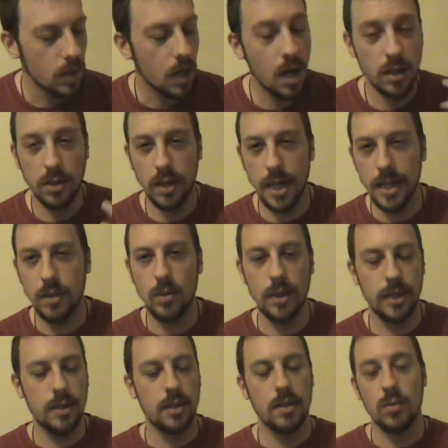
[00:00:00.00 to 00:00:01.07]

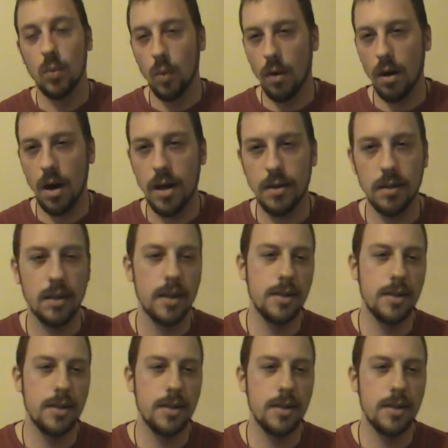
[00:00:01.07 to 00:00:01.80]
liquid, water,